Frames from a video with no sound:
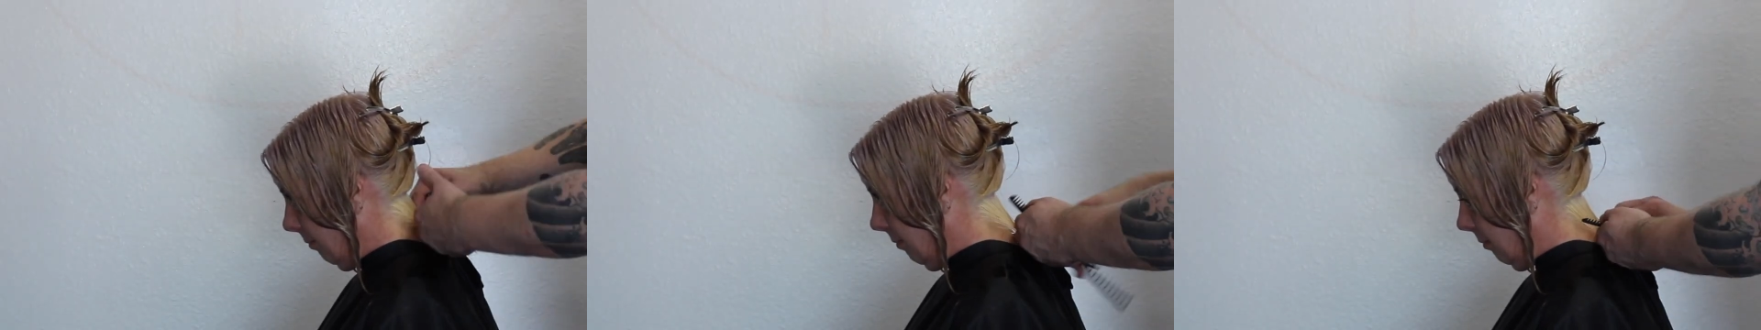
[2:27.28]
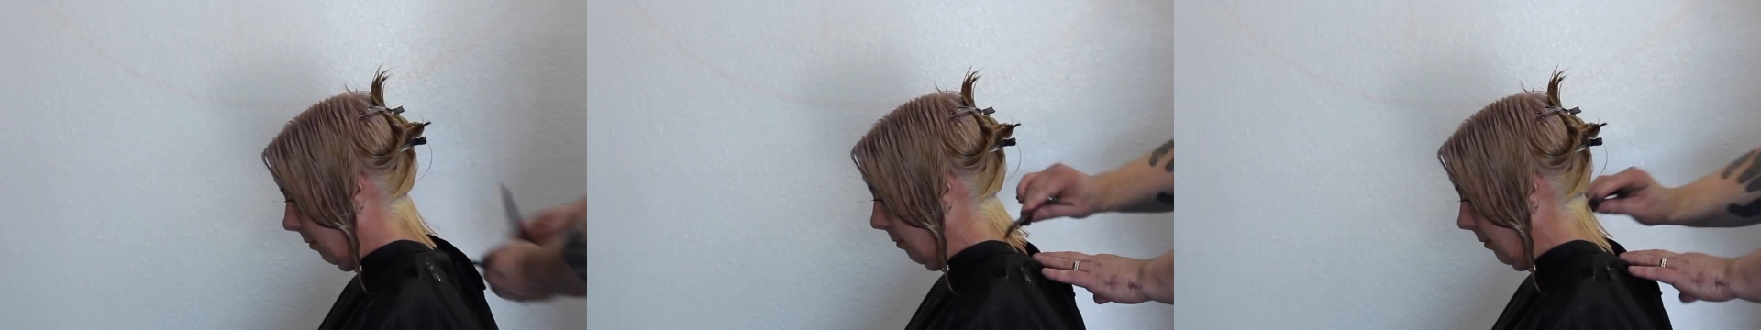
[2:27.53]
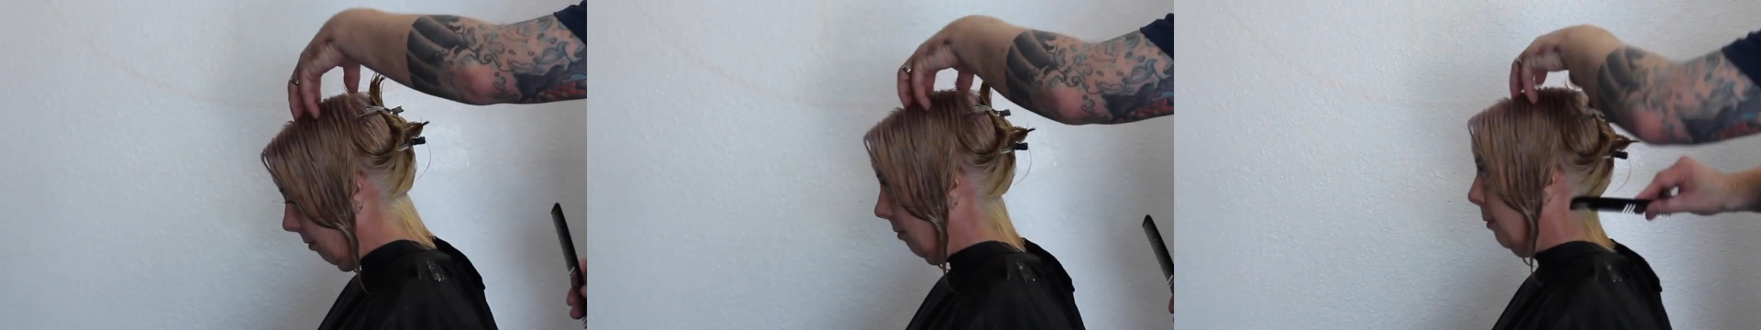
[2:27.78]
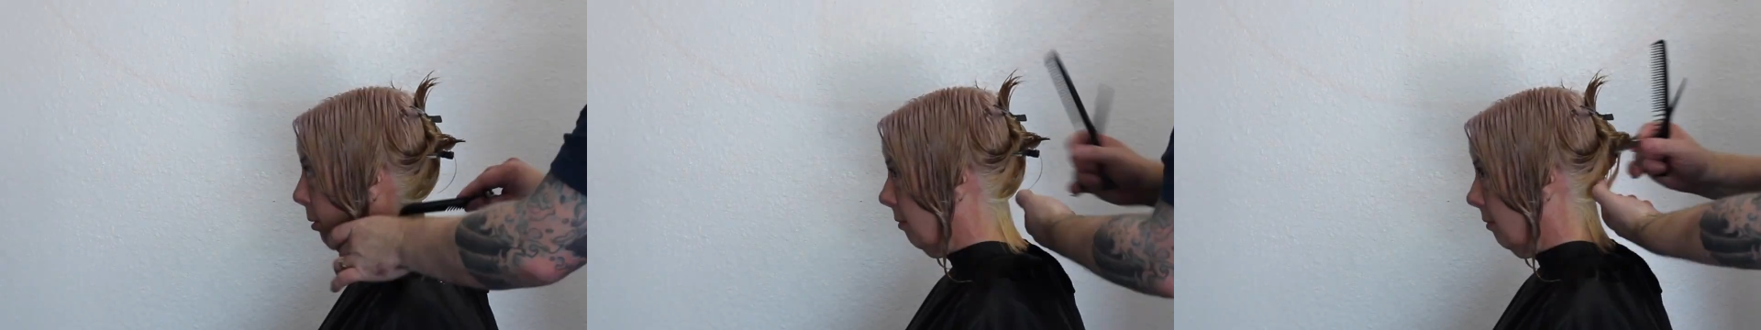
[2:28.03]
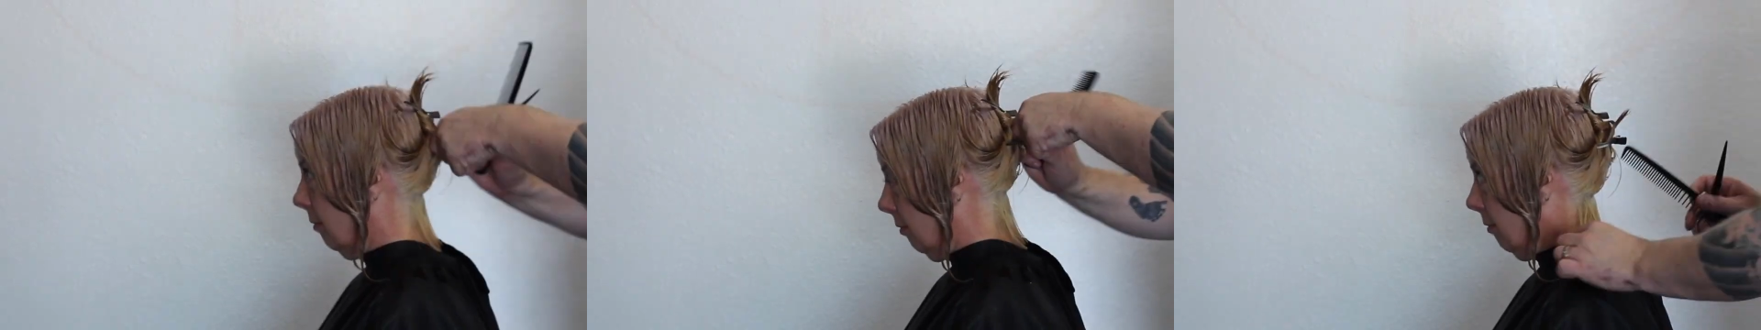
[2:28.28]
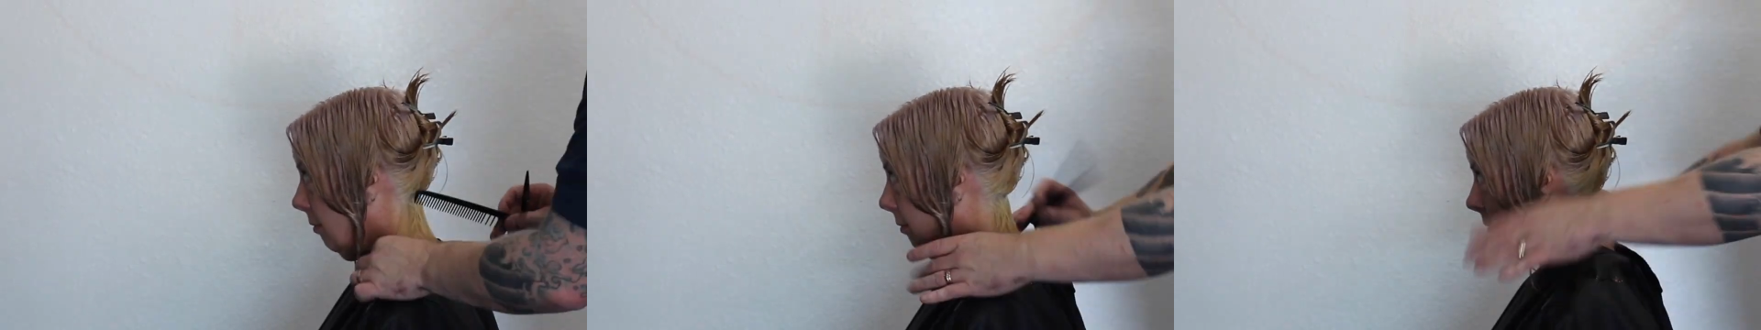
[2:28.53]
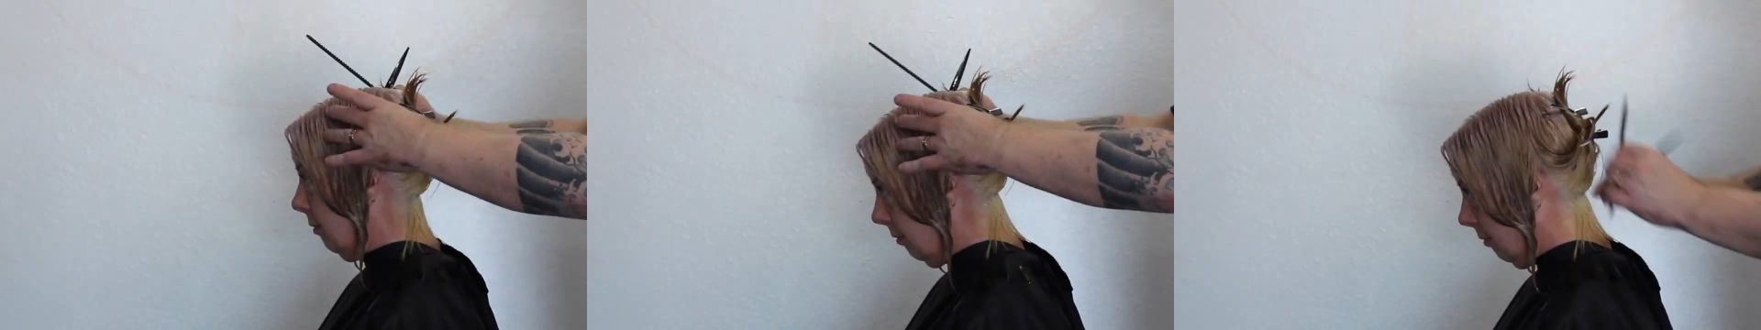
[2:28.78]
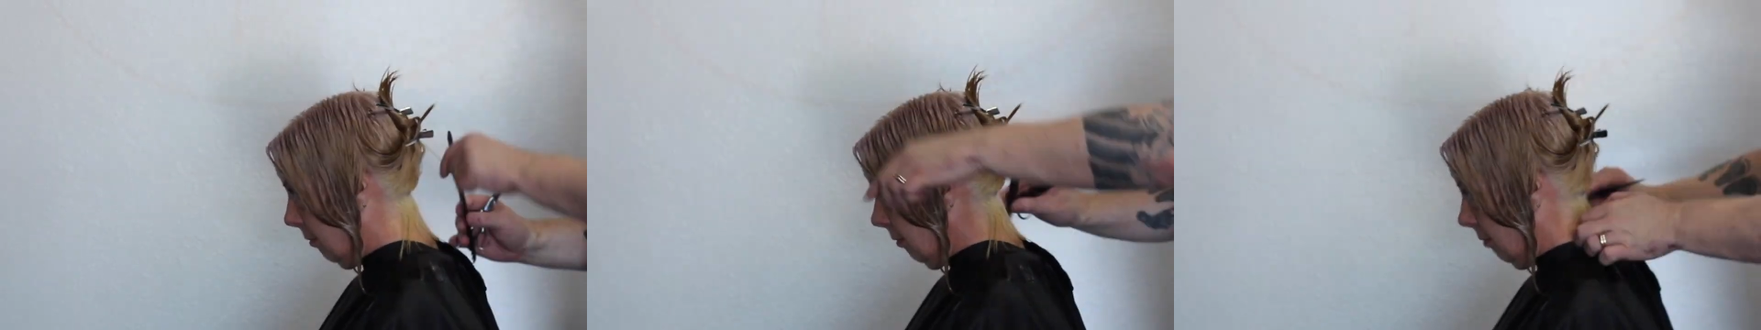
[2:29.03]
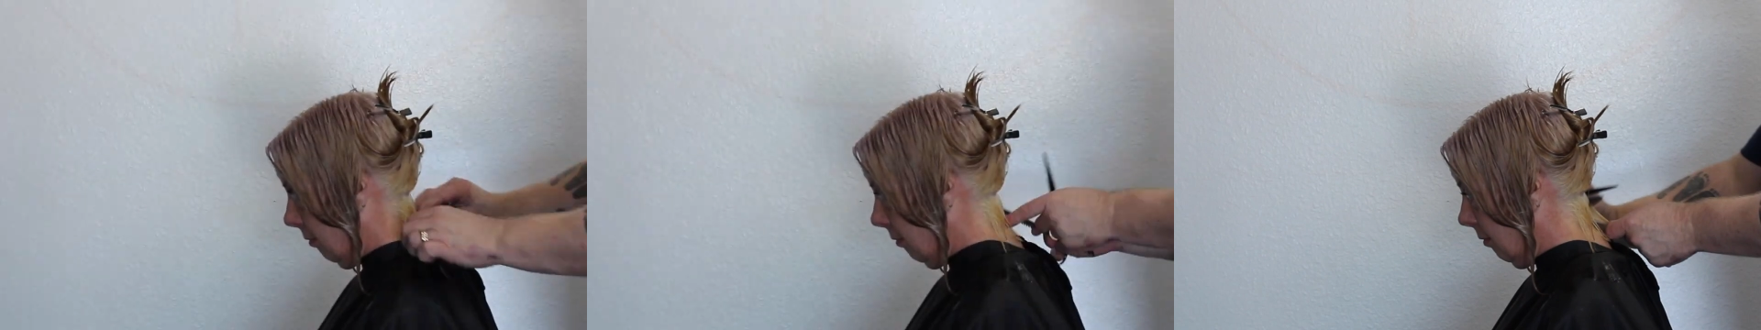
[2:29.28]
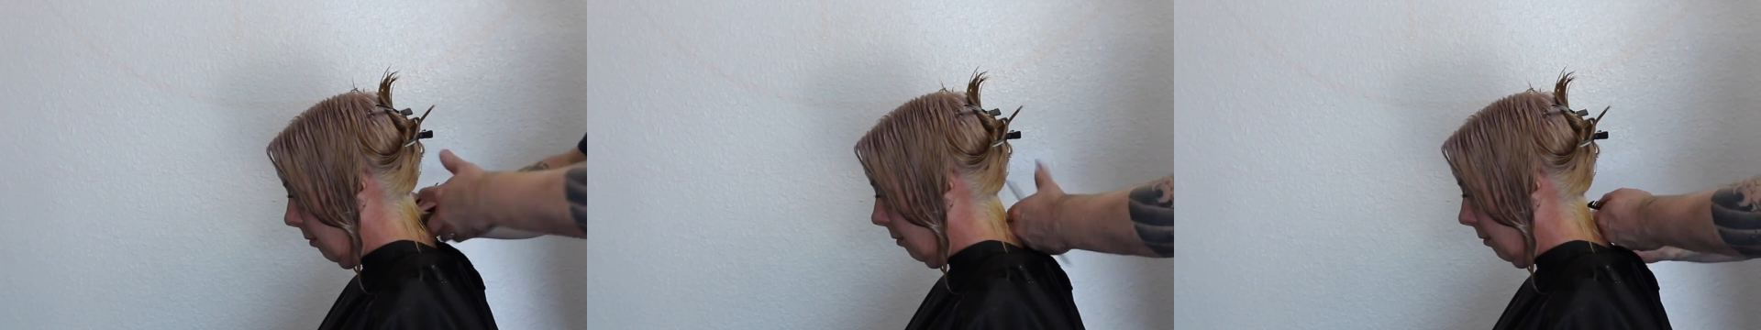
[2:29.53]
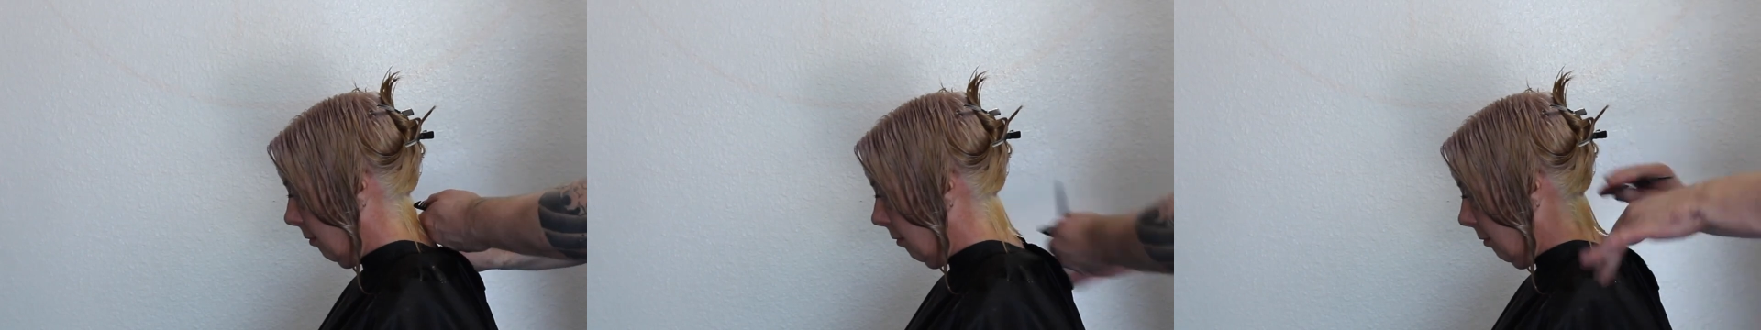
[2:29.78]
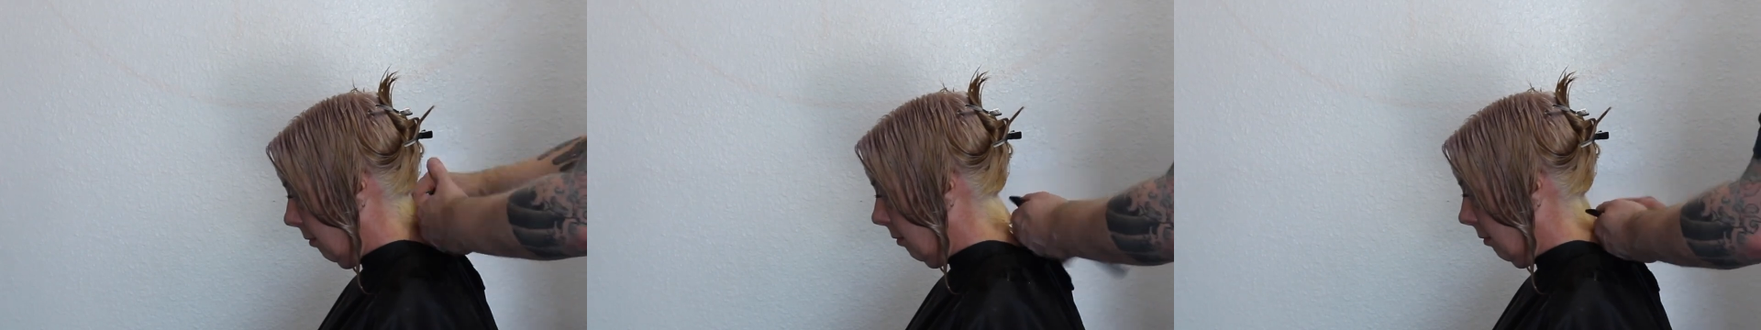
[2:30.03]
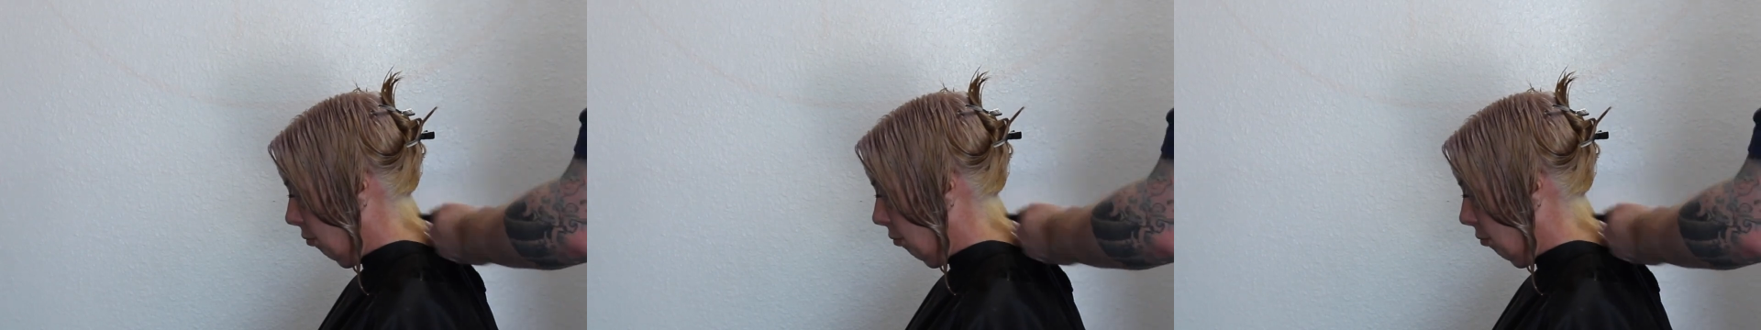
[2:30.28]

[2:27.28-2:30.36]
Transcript: (no speaker visible)